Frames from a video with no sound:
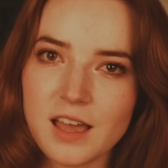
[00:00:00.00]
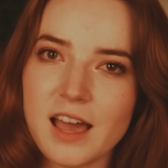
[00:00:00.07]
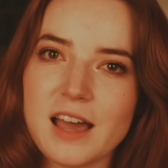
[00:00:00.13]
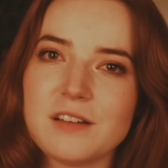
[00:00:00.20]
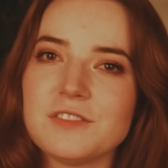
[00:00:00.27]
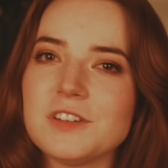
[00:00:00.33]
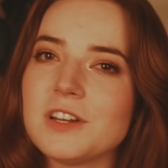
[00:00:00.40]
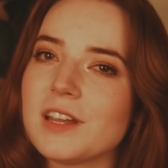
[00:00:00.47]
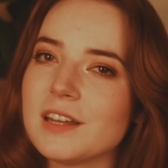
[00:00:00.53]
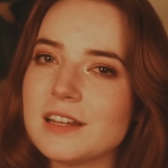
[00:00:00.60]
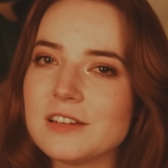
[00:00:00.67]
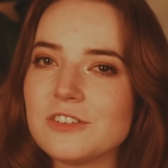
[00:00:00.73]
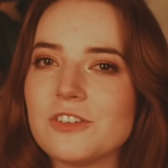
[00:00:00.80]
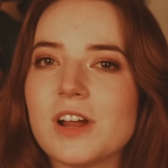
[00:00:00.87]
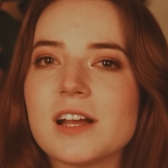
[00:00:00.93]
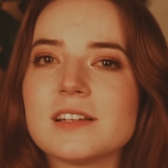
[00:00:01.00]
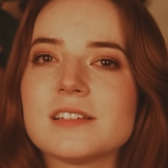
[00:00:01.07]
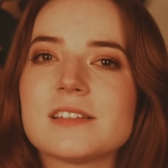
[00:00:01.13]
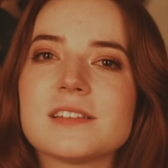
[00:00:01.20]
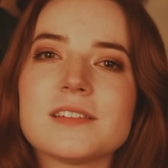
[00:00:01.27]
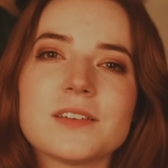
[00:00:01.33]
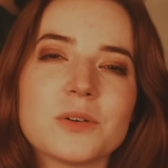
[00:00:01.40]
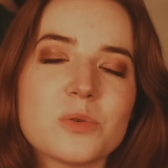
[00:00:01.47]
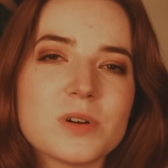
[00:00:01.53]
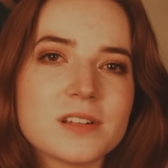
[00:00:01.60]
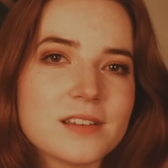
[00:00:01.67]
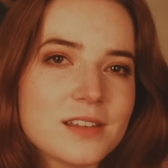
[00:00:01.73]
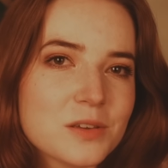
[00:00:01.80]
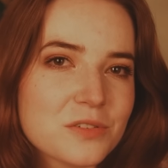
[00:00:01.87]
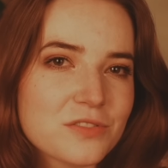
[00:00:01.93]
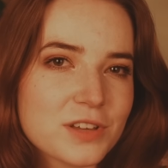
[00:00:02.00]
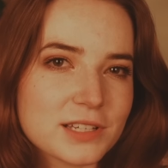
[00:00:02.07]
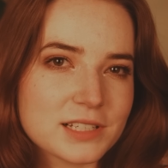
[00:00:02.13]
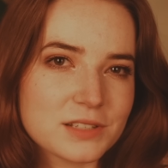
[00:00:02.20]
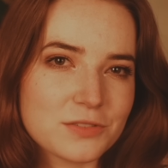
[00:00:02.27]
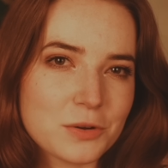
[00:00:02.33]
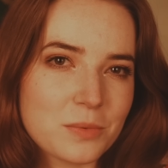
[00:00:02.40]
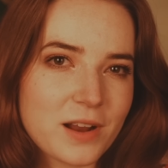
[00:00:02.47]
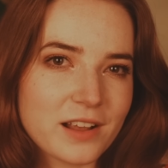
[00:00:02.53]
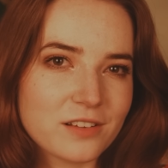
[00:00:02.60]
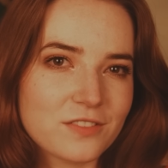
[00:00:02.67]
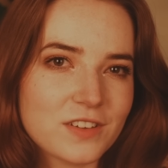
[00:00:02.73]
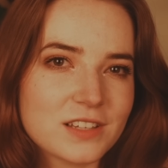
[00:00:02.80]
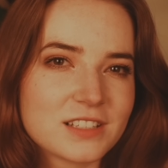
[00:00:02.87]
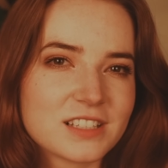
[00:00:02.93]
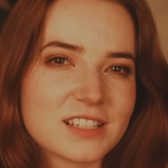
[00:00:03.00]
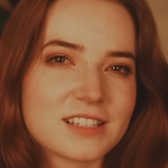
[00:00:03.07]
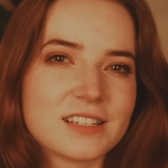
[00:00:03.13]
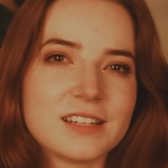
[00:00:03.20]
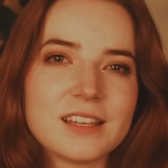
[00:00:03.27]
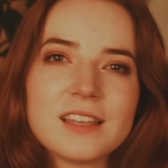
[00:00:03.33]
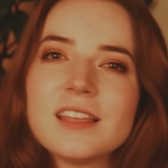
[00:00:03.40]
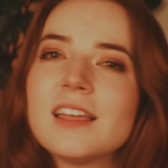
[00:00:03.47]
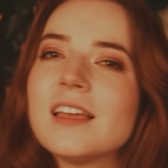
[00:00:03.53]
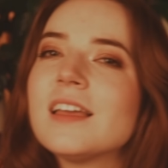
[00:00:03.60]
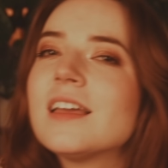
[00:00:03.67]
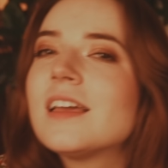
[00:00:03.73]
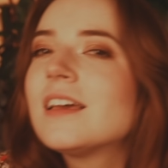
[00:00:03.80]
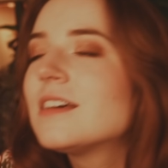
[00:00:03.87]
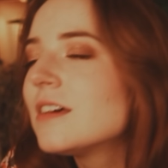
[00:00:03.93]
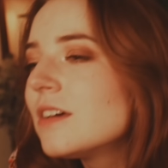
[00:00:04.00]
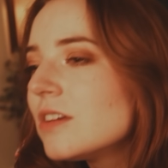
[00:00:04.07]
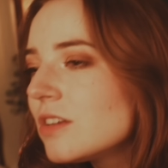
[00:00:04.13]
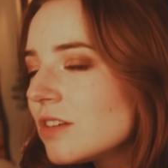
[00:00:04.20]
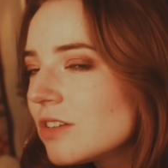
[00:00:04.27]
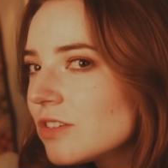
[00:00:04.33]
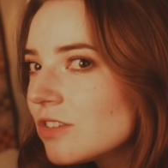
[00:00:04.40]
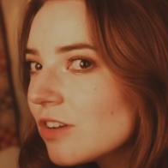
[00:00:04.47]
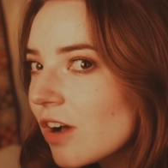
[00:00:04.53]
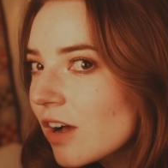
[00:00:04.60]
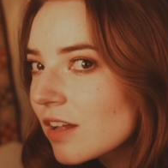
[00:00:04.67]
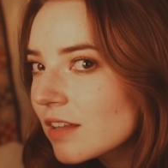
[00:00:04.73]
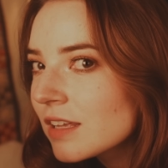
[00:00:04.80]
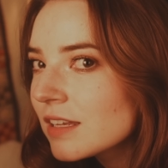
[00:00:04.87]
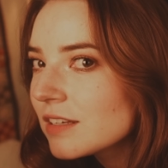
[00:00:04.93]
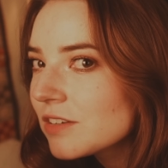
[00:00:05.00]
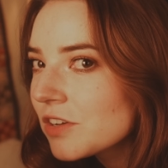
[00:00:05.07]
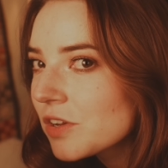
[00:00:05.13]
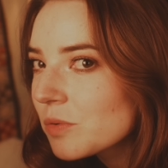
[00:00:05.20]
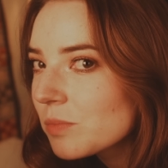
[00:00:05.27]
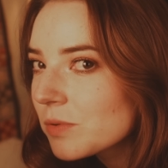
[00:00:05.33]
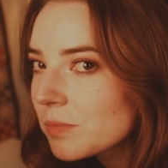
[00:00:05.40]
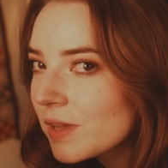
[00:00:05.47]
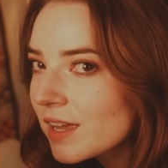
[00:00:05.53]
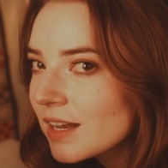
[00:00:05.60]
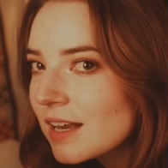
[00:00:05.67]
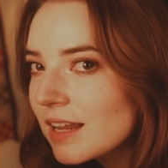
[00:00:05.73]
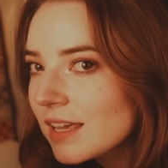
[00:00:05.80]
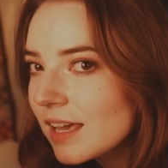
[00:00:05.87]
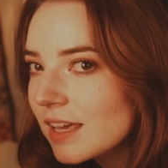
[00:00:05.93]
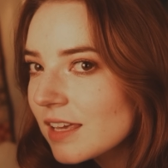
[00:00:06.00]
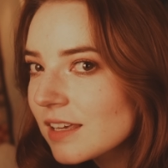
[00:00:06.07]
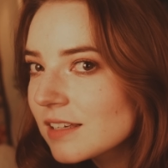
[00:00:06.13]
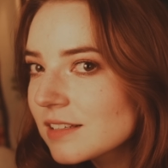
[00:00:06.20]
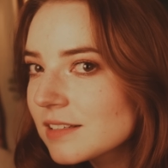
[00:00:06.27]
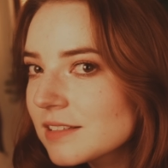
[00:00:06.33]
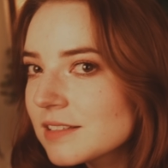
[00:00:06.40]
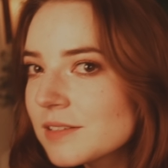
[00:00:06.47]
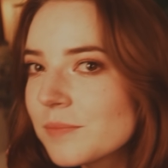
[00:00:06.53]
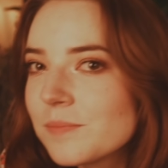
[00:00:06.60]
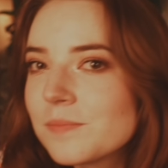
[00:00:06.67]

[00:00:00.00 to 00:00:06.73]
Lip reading: After getting dressed, what do you fix for breakfast? Chocolate chip pancakes,